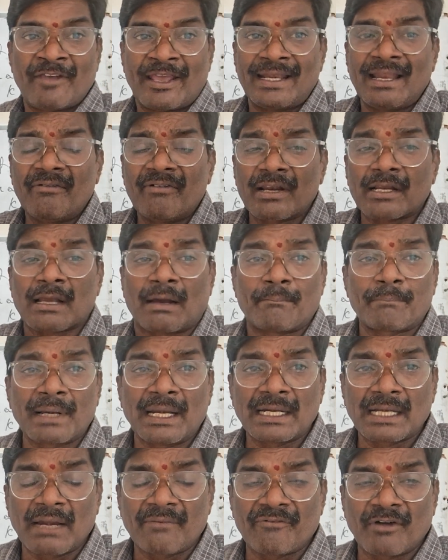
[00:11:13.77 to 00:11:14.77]
Whenever
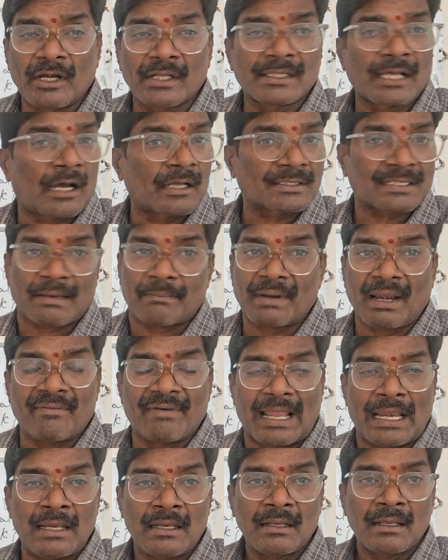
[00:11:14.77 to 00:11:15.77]
completely filled the
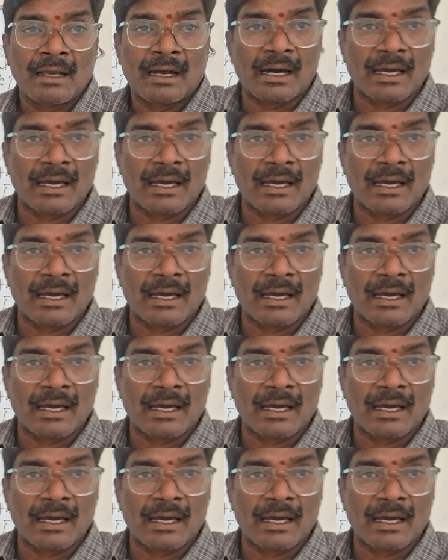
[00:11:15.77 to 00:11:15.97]
sublevel